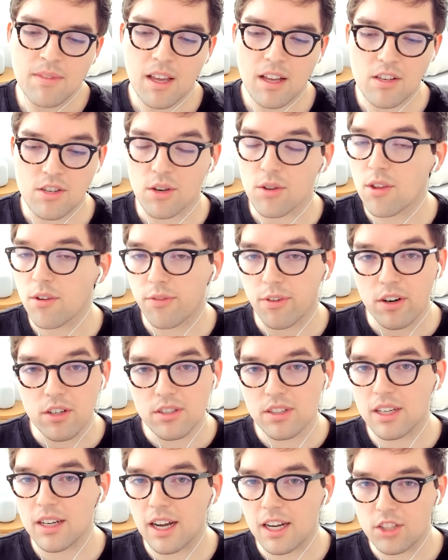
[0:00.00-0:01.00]
And so the
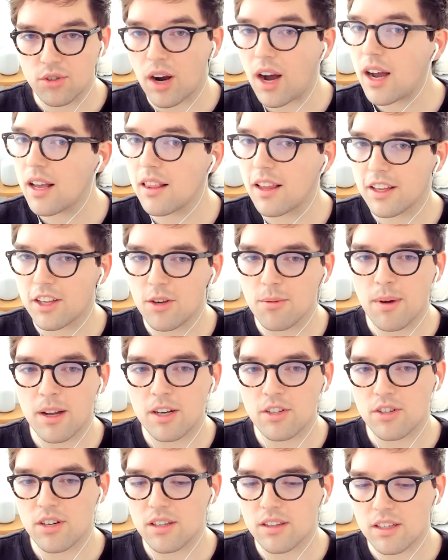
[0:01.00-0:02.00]
first thing I tried, like you
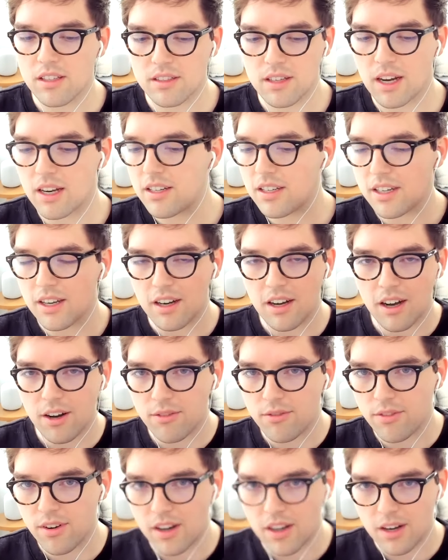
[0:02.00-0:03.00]
mentioned, this idea
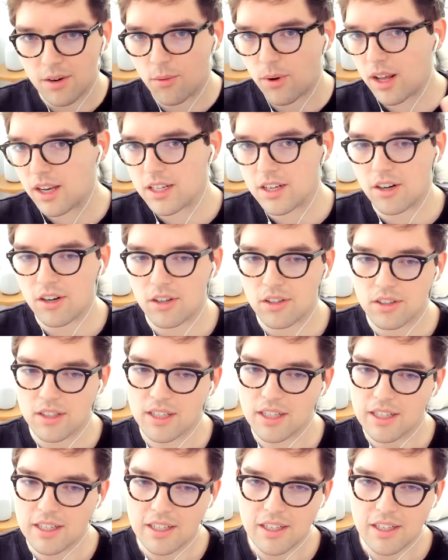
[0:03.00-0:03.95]
of what I called